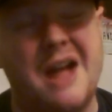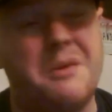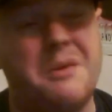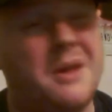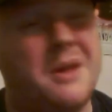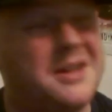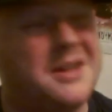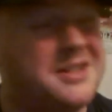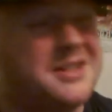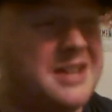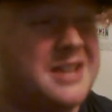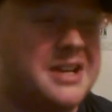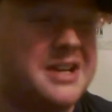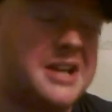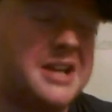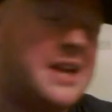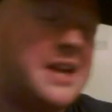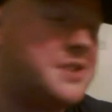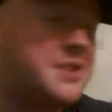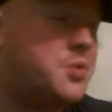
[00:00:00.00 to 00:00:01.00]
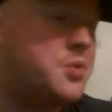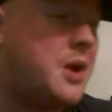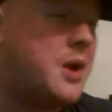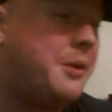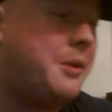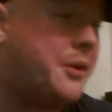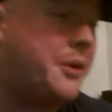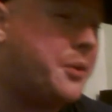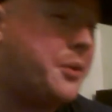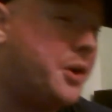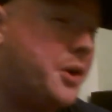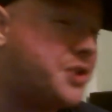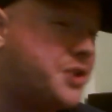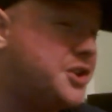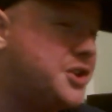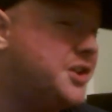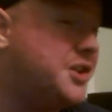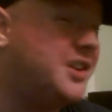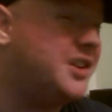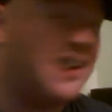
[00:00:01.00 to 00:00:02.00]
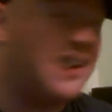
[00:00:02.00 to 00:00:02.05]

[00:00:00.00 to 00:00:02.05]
check it out. It is well worth